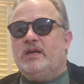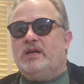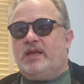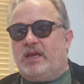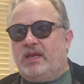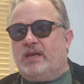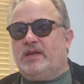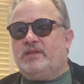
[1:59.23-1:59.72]

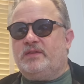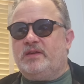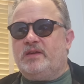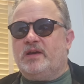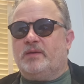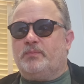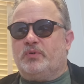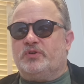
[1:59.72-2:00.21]
and
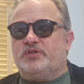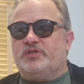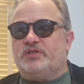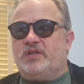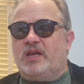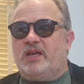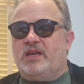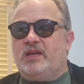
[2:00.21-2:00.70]
the upper
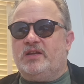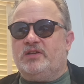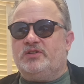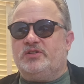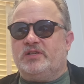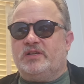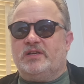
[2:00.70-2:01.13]
stage,